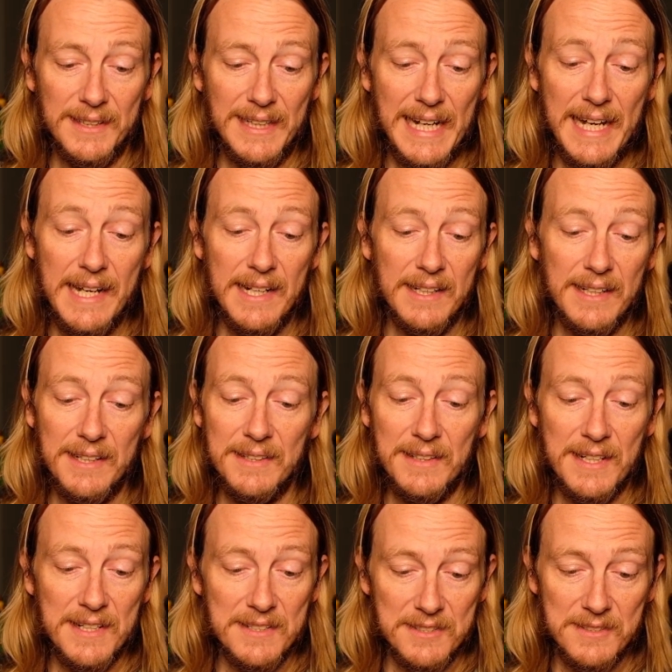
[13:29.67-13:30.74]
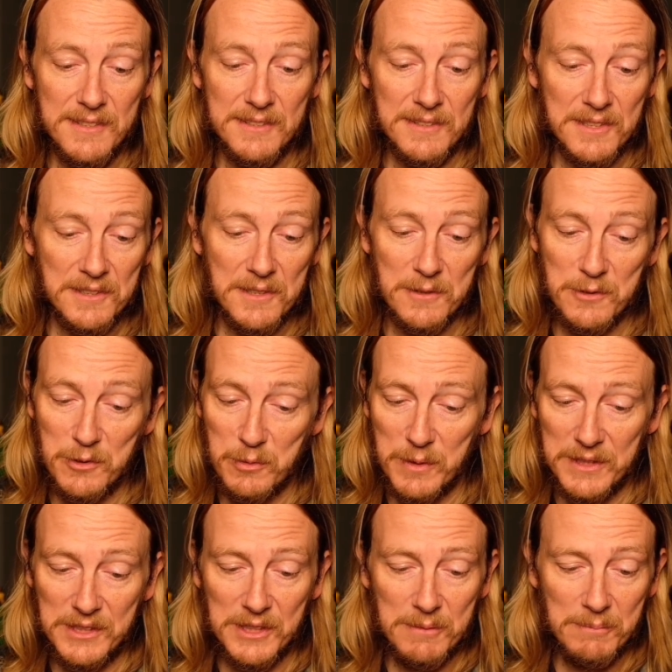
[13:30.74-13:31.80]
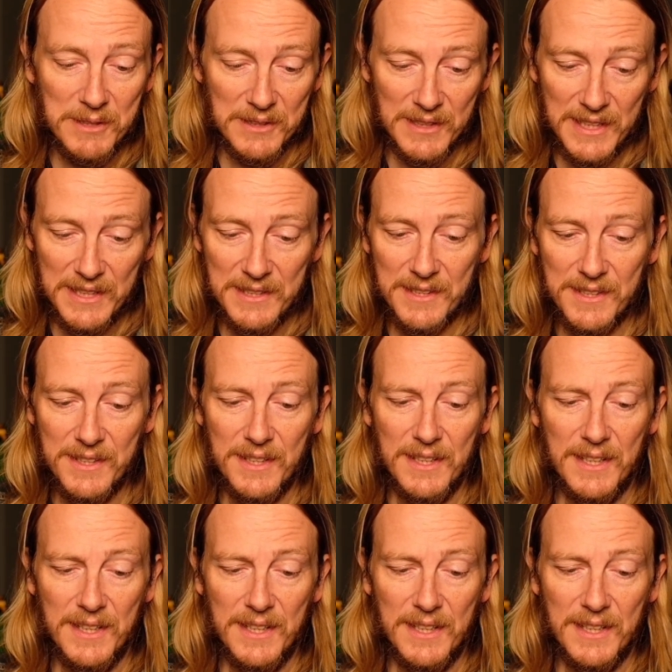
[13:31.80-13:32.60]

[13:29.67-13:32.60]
Egg-NS Nintendo Switch emulator